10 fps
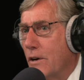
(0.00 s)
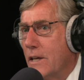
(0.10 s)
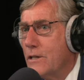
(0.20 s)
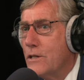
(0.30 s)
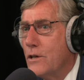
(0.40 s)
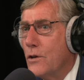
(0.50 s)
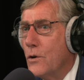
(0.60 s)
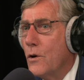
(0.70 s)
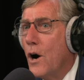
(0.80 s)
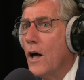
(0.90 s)
needs to
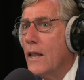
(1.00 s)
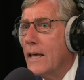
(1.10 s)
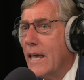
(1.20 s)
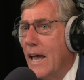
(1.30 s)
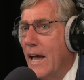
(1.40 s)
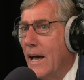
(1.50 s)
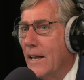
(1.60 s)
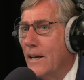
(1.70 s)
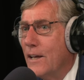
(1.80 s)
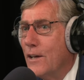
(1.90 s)
do all it
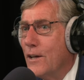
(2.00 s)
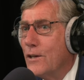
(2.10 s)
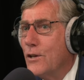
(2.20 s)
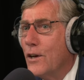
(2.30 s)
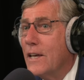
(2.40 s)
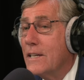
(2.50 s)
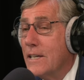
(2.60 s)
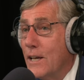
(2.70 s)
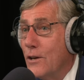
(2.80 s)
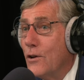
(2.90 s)
can to
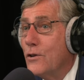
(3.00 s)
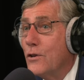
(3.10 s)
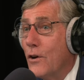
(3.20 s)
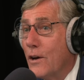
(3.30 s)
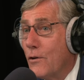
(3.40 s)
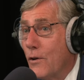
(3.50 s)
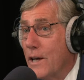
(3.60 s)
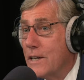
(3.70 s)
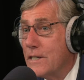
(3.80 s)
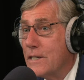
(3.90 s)
continue to
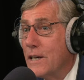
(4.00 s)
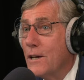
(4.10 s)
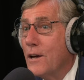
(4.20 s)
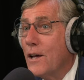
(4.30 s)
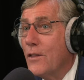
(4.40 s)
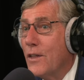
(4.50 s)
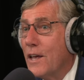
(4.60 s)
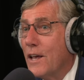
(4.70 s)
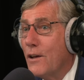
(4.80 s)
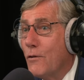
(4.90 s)
increase
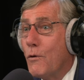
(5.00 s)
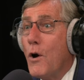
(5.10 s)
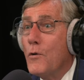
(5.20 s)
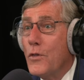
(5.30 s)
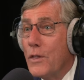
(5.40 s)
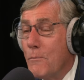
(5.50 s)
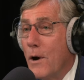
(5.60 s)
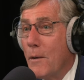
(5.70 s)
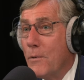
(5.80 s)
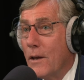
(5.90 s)
the growth in the
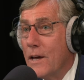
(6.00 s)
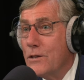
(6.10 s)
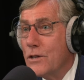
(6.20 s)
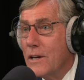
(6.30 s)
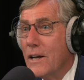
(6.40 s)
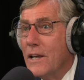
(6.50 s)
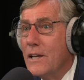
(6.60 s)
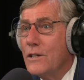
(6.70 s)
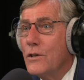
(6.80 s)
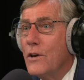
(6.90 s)
population,
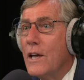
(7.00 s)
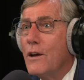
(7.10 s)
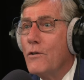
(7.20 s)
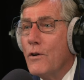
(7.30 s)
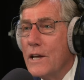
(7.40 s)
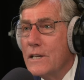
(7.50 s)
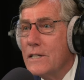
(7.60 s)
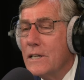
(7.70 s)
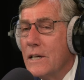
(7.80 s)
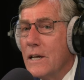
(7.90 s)
to
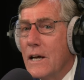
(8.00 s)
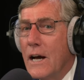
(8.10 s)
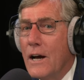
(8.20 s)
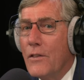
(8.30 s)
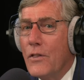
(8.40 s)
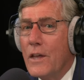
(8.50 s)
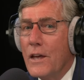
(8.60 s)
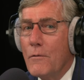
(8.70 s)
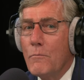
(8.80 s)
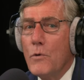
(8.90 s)
increase uh,
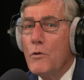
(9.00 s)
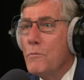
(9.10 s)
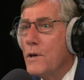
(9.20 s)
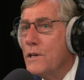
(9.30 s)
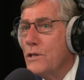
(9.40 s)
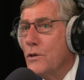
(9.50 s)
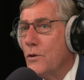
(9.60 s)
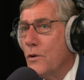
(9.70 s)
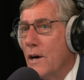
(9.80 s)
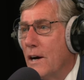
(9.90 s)
the movement
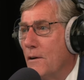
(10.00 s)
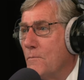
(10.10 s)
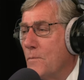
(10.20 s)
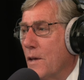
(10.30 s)
to. Uh,